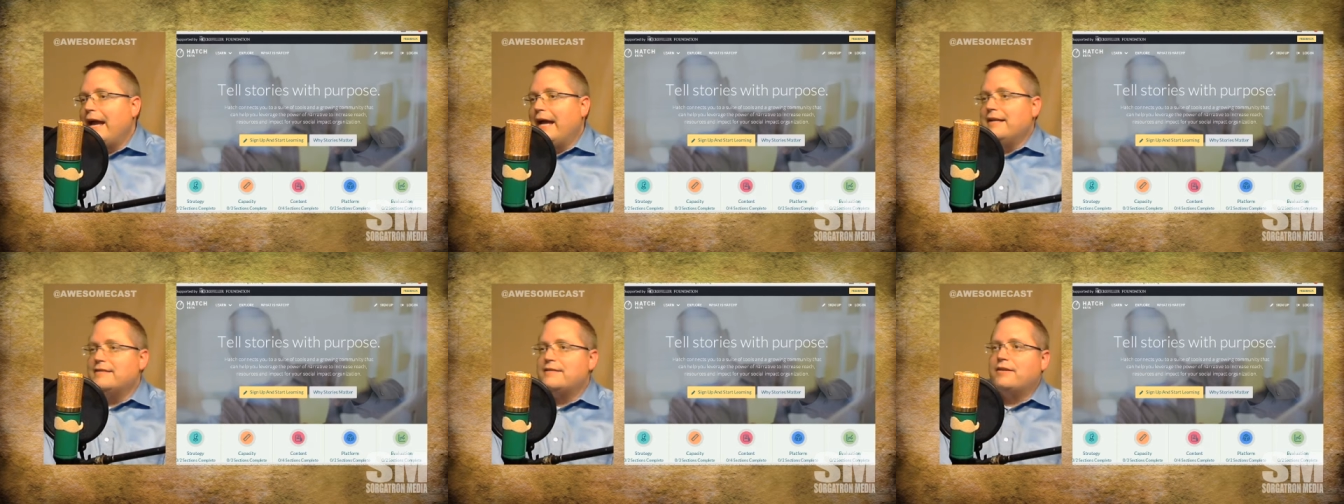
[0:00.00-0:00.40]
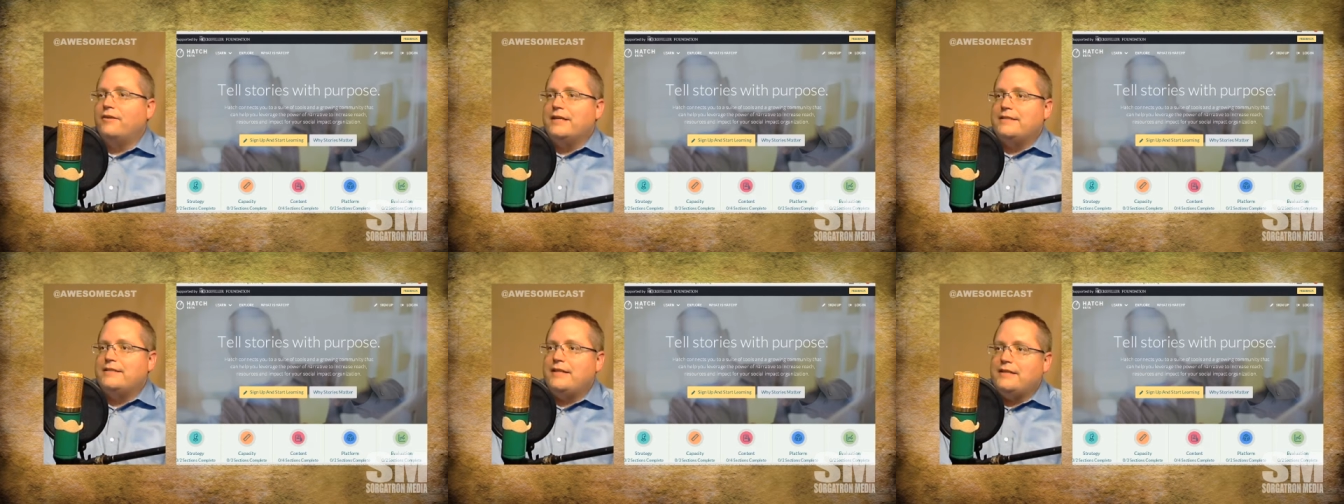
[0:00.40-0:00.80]
And so
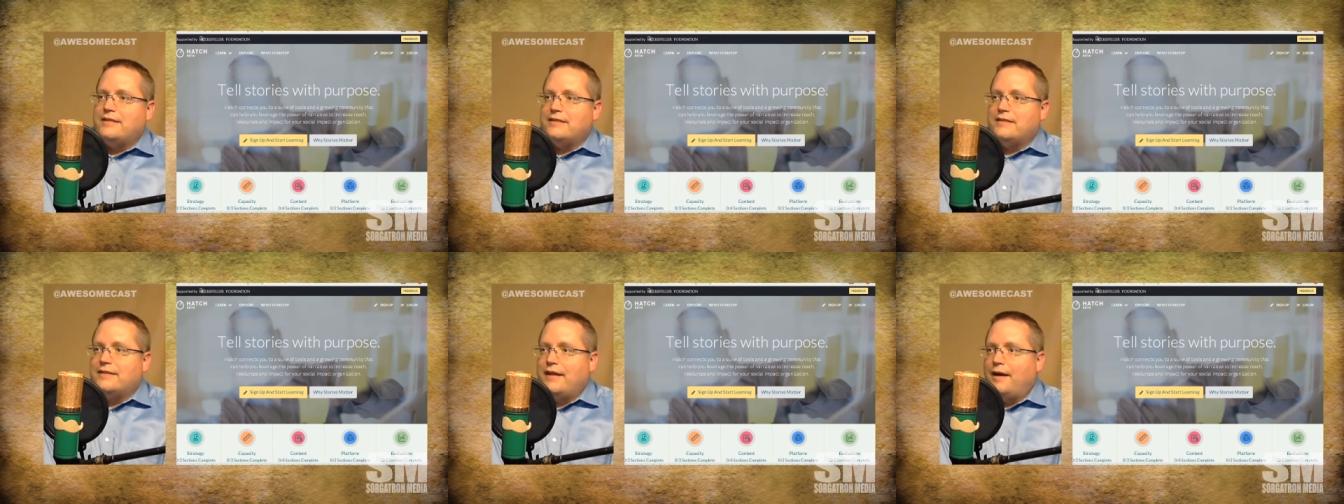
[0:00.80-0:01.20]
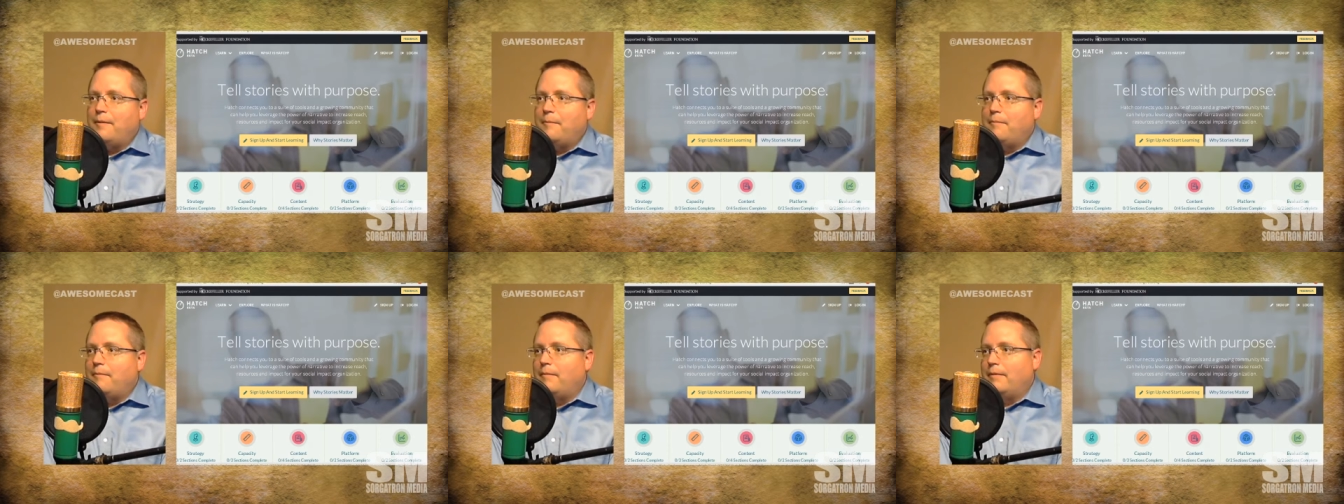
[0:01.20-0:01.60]
it teaches
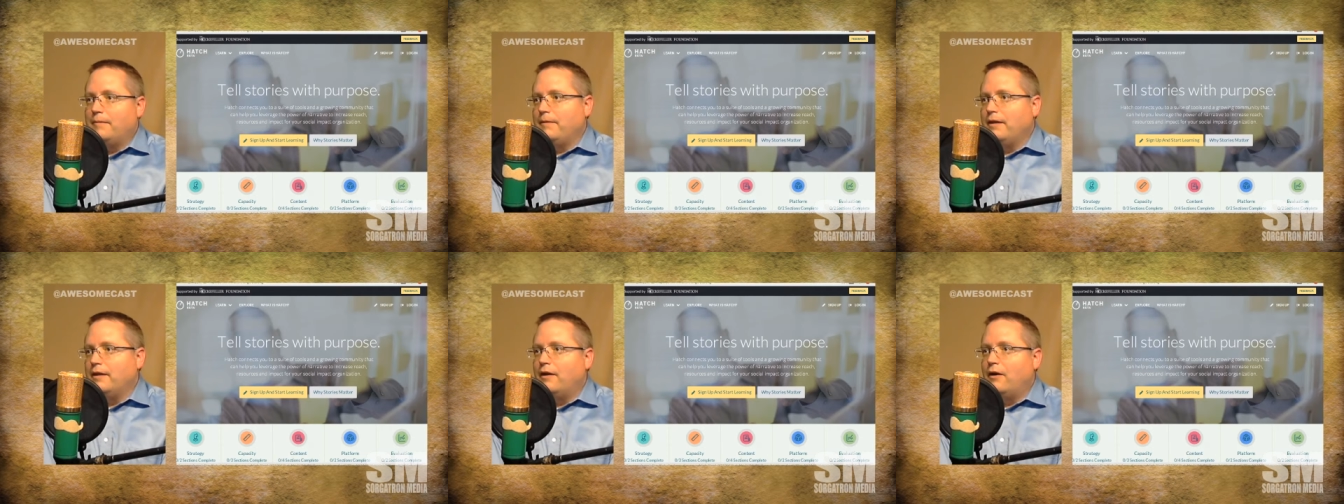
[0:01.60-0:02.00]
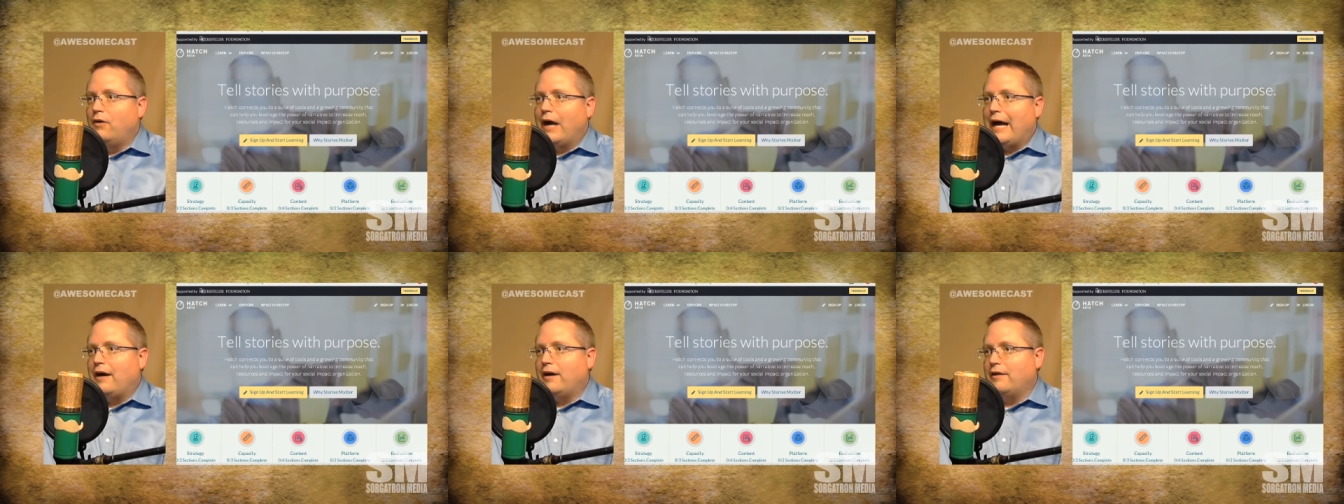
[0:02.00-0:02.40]
them, you know,
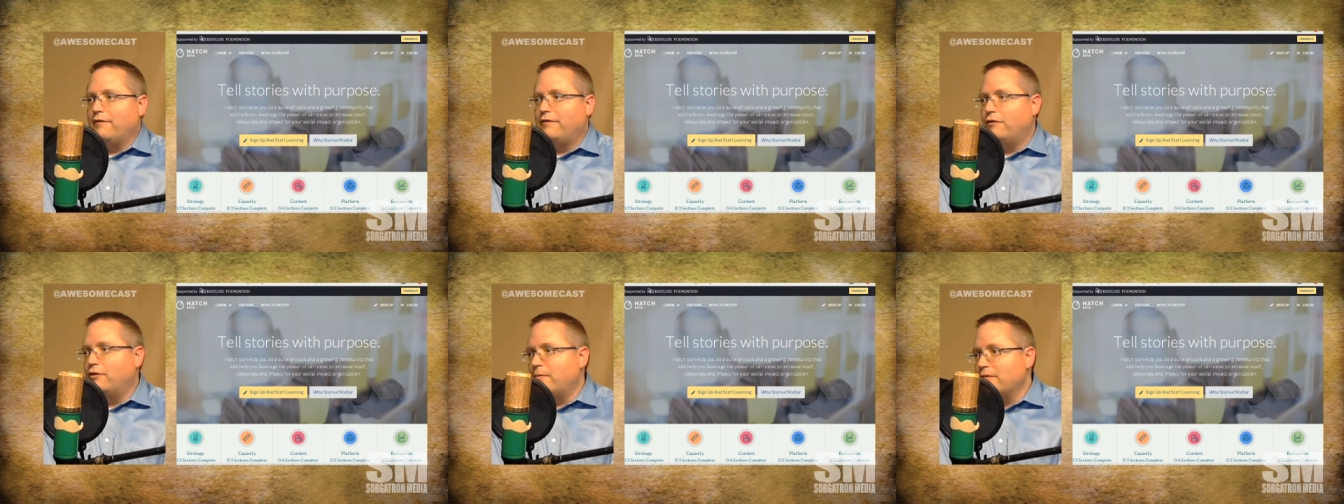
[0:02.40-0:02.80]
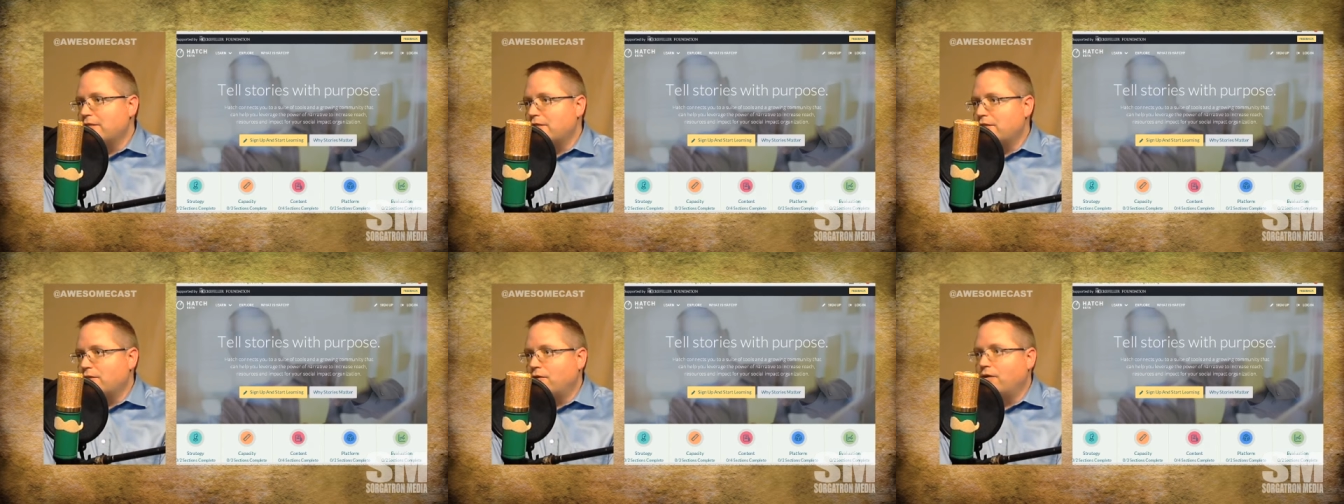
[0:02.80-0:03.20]
how to form a
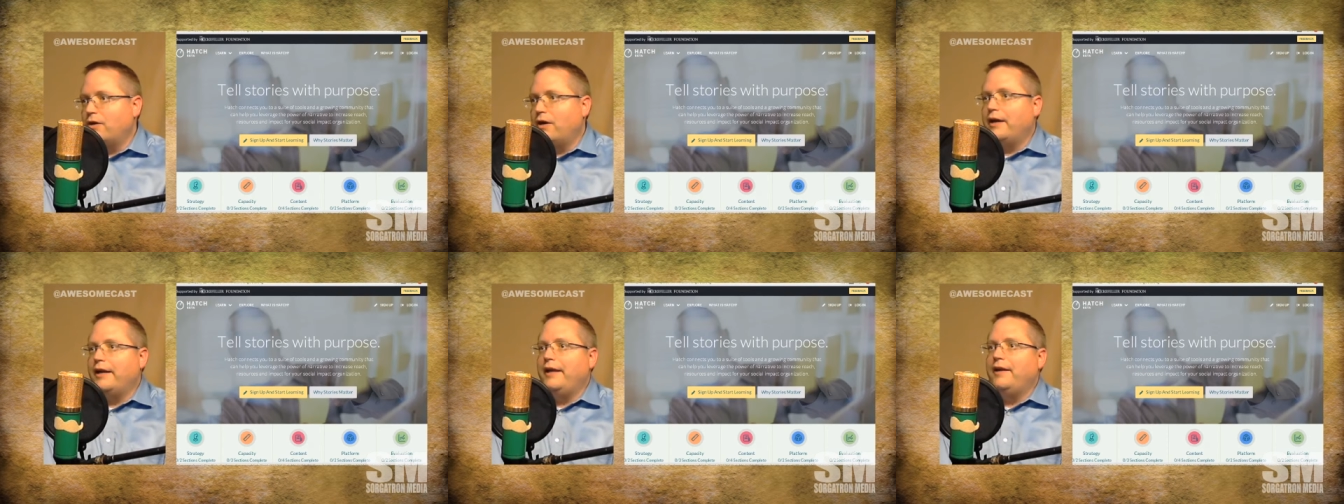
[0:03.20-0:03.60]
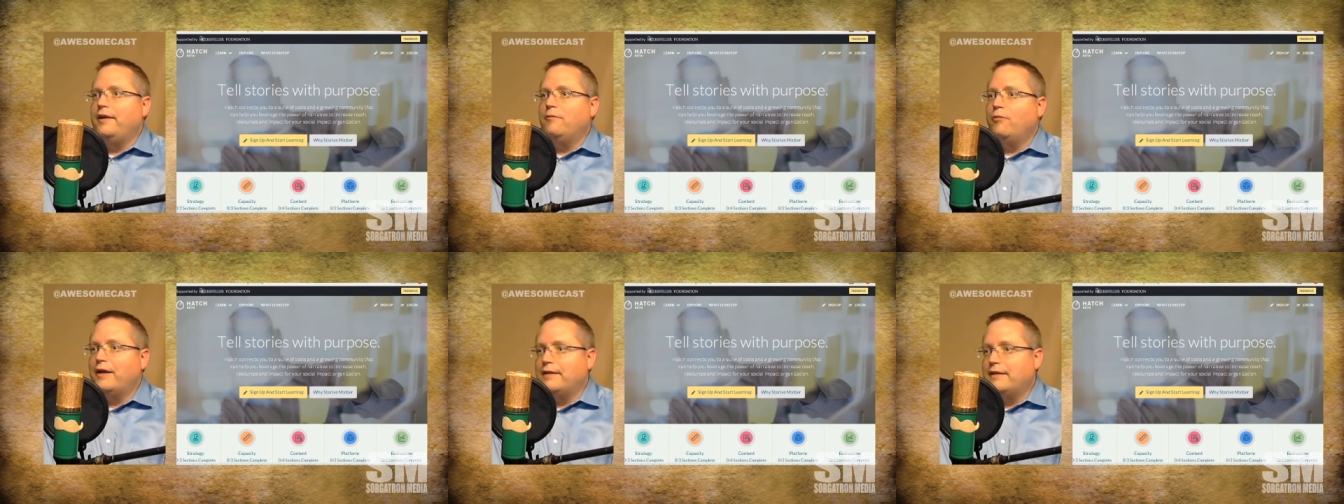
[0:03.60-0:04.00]
story,
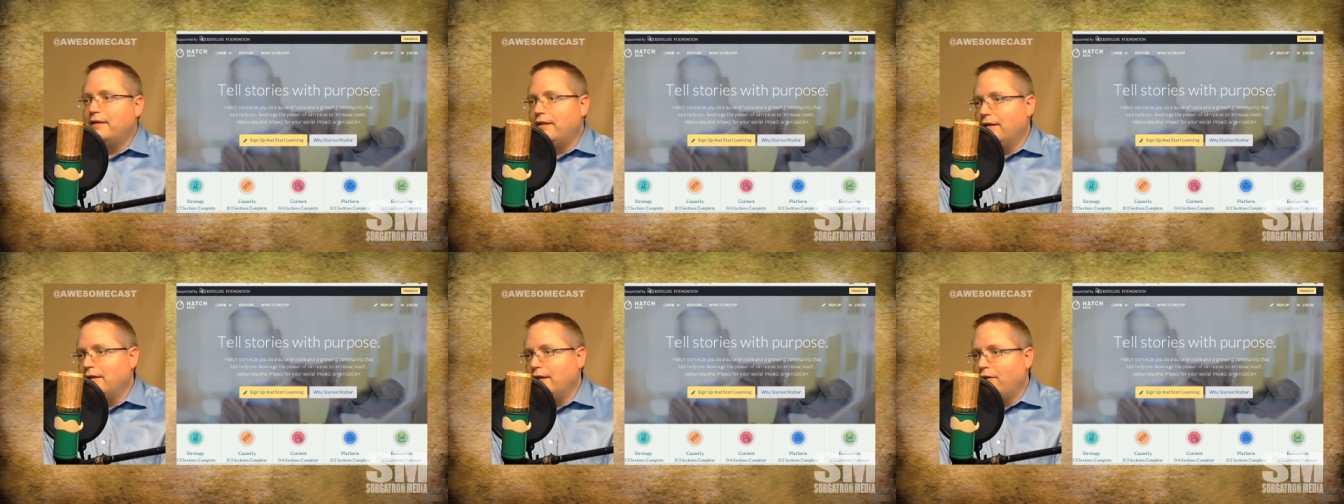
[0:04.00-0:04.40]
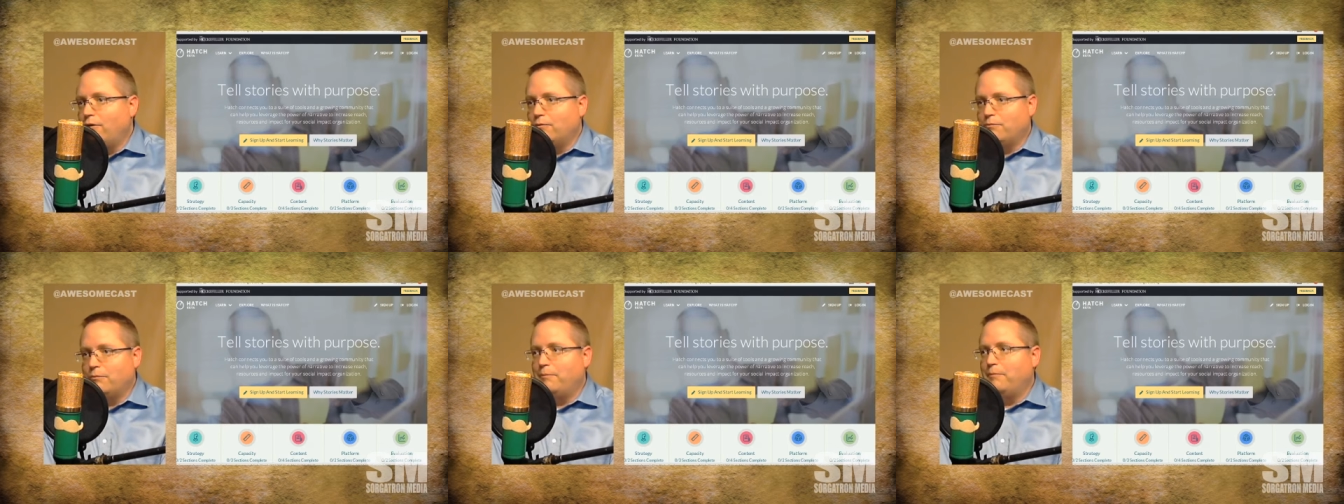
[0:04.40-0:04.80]
what, you
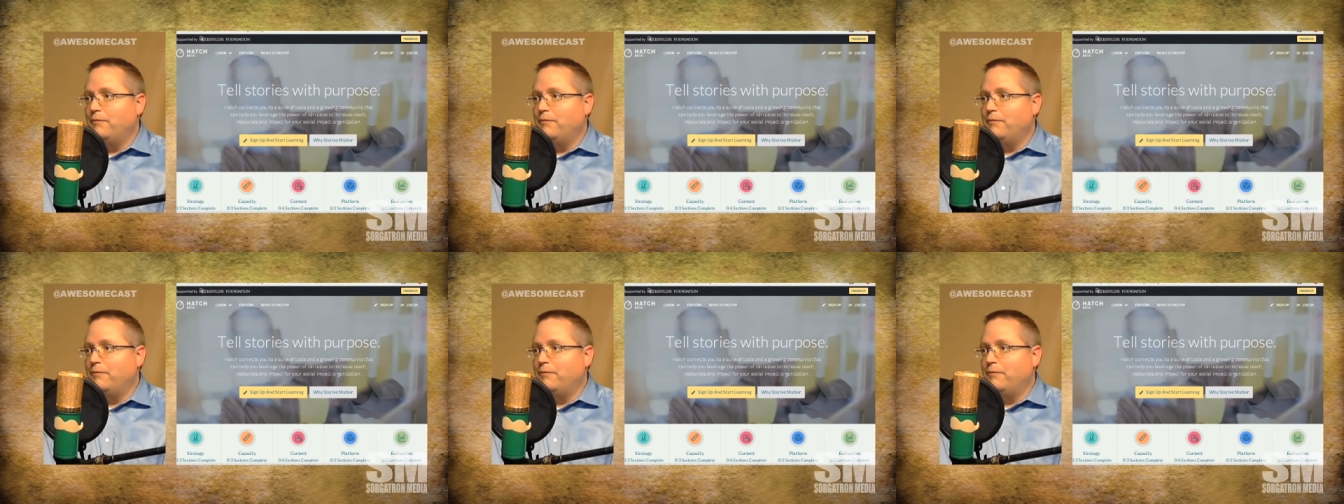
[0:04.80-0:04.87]
know,